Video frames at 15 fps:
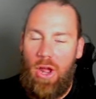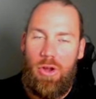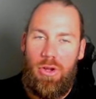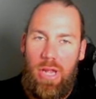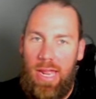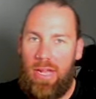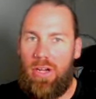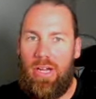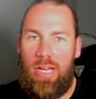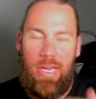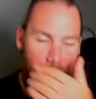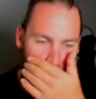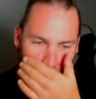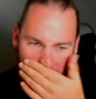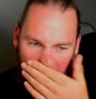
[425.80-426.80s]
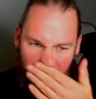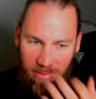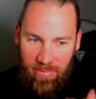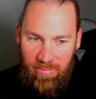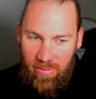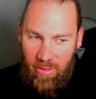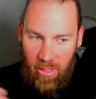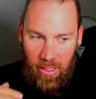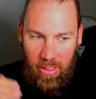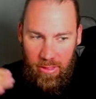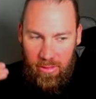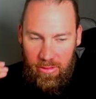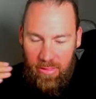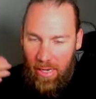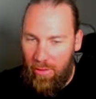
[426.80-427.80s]
own AI. I know that like
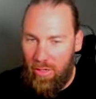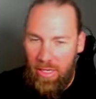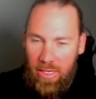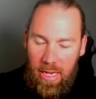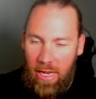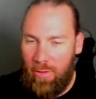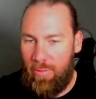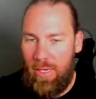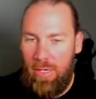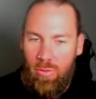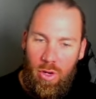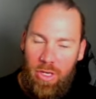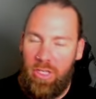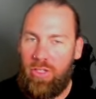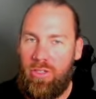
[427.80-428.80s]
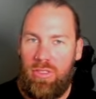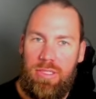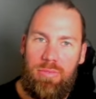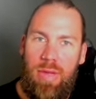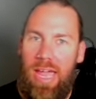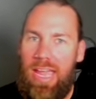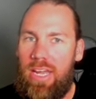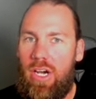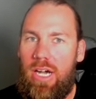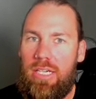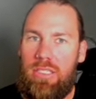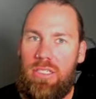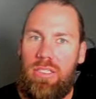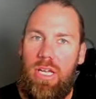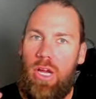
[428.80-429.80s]
Aaron and that have been working on some AI
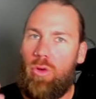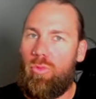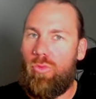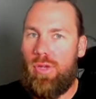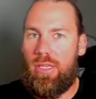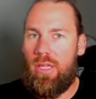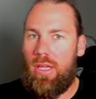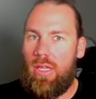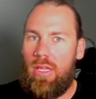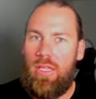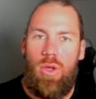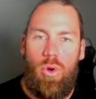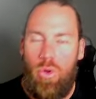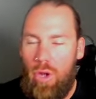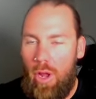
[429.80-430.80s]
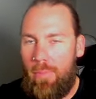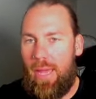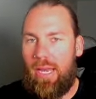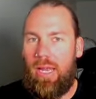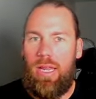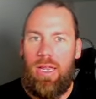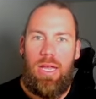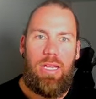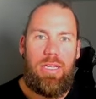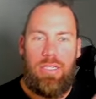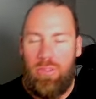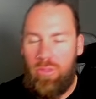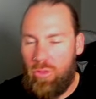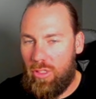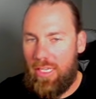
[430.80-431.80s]
to help with the autobattler and
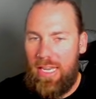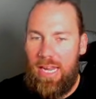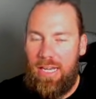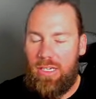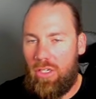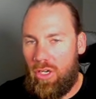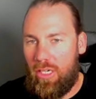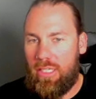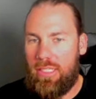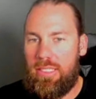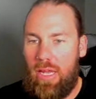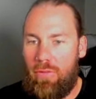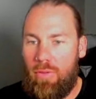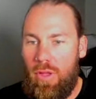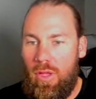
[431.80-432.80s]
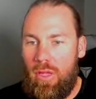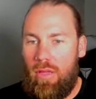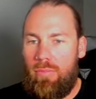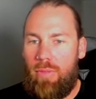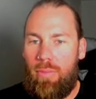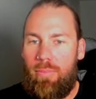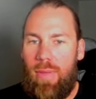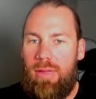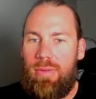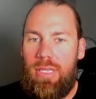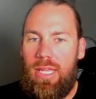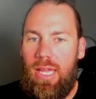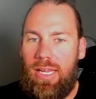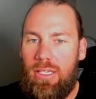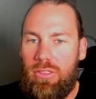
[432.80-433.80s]
all of that kind of stuff. But maybe
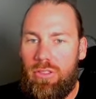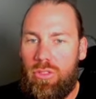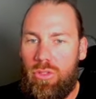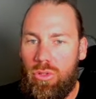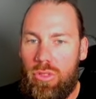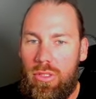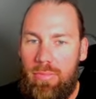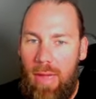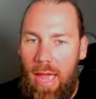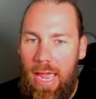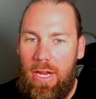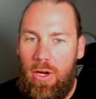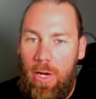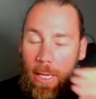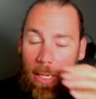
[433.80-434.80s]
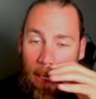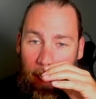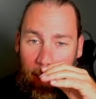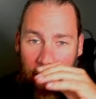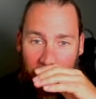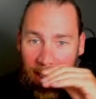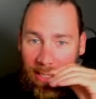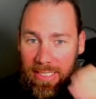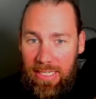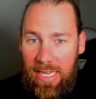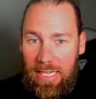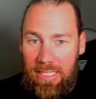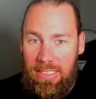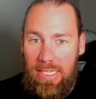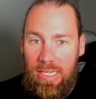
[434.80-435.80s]
they can do some AI that Galaxy
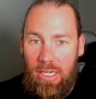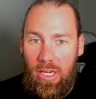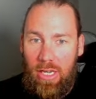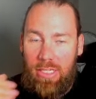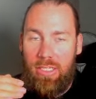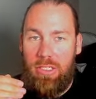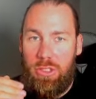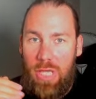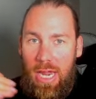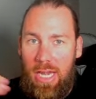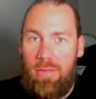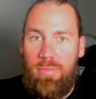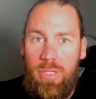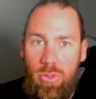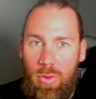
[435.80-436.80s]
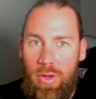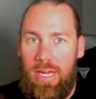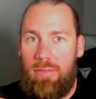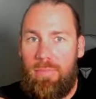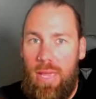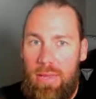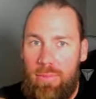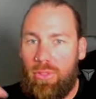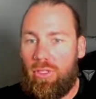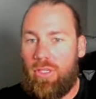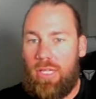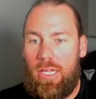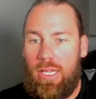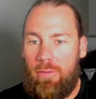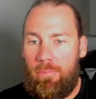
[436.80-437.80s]
has here, like the chatting between people
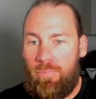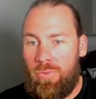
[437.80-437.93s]
and